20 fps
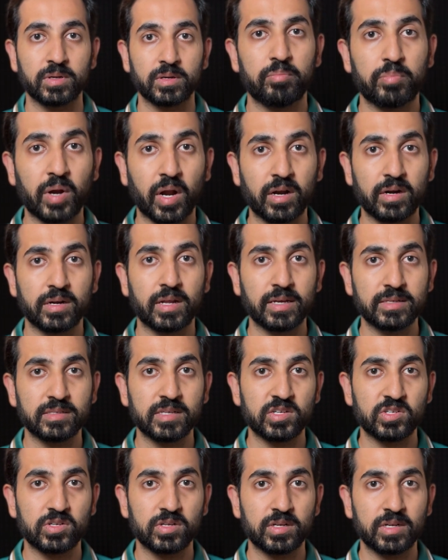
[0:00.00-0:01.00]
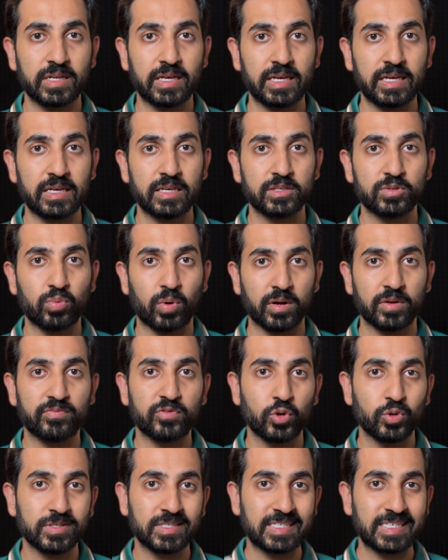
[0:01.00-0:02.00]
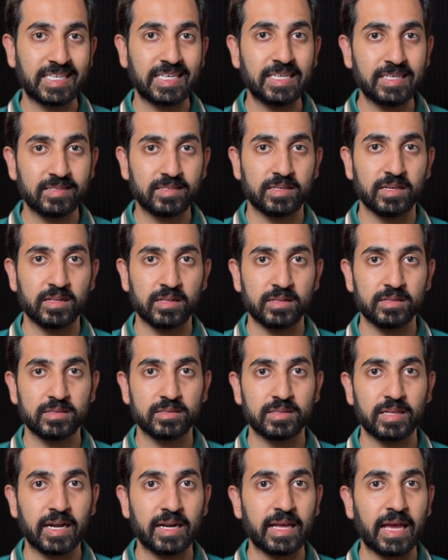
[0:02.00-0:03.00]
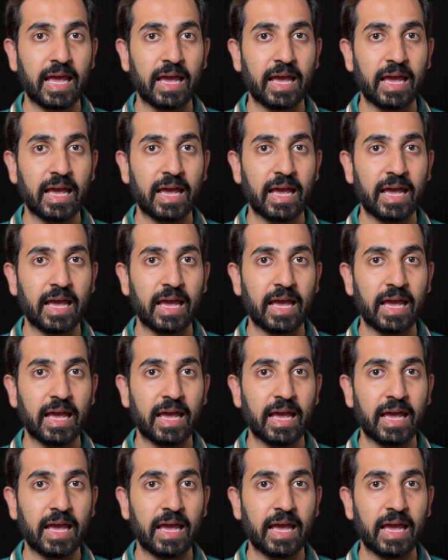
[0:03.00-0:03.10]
Prioritization is one of those key skills that